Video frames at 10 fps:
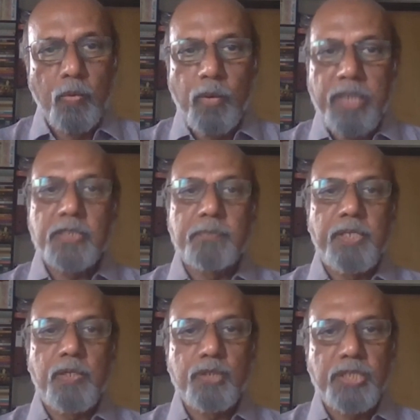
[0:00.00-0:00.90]
Once
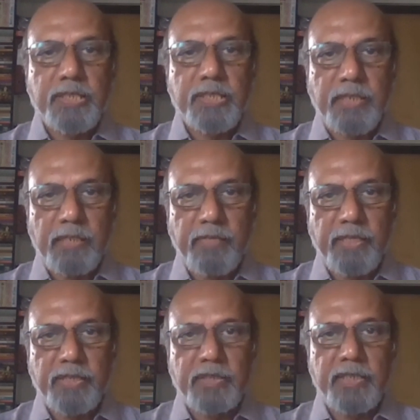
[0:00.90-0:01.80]
BOG is
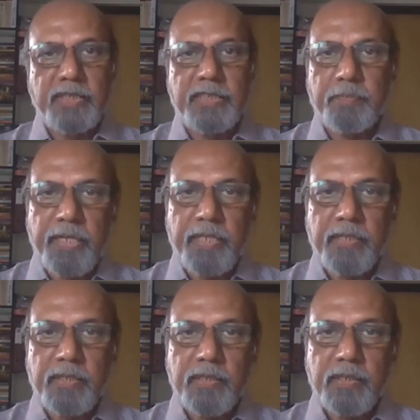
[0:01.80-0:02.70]
convinced that
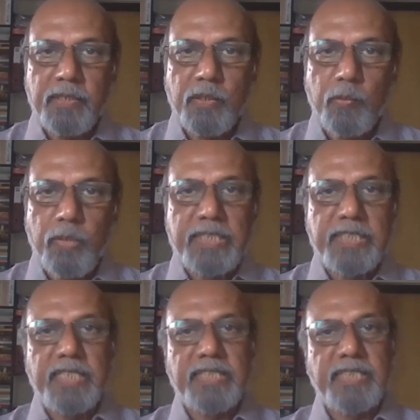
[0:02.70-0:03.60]
Japan will
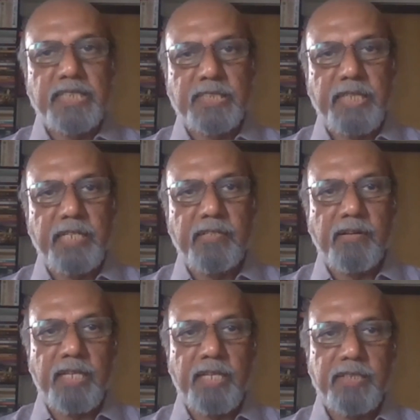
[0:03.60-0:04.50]
see a sustained
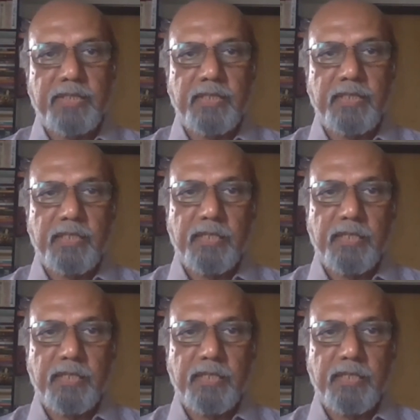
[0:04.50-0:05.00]
rise